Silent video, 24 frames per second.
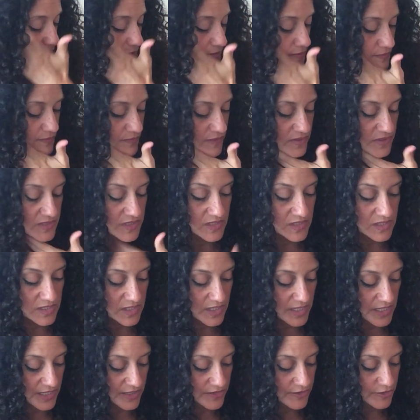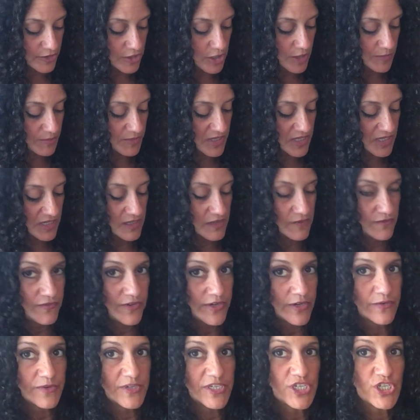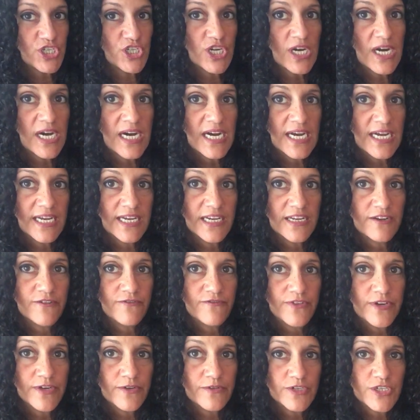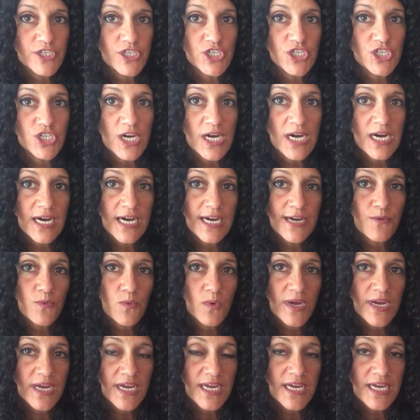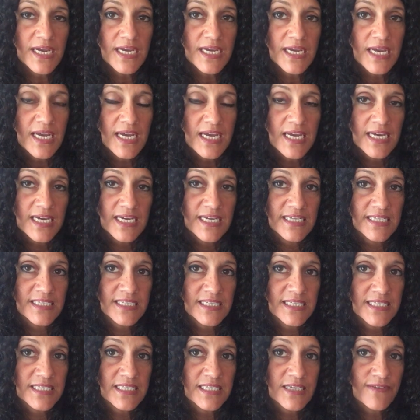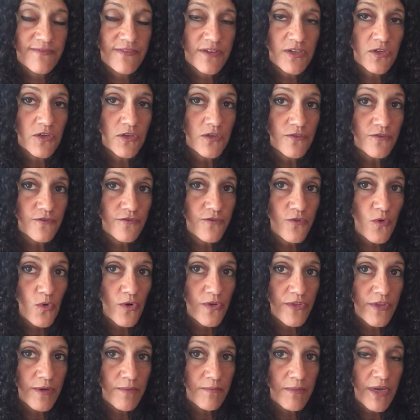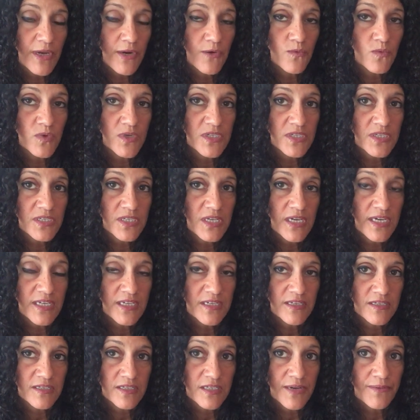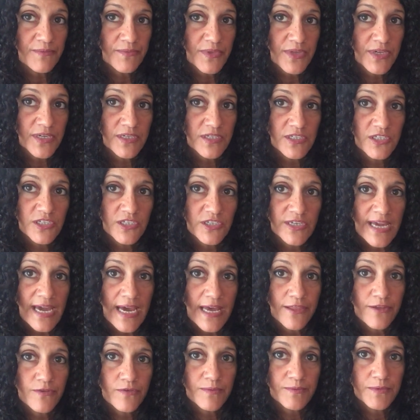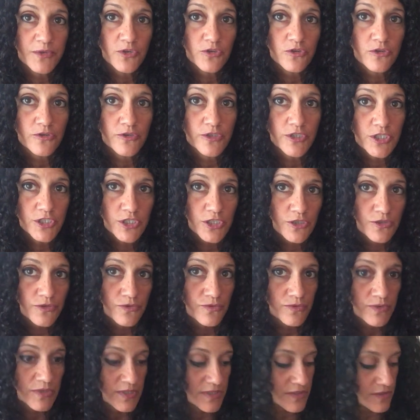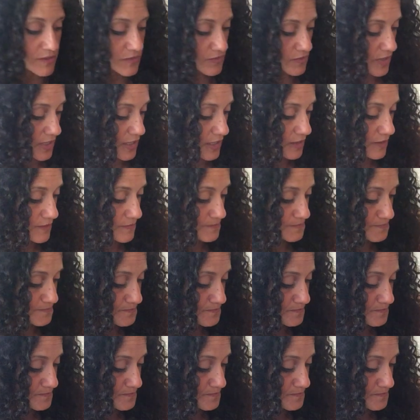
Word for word: uh, this is like they're coming in very shy, in a very shy way. It's difficult for them. It was something to gather up the courage to do this, okay?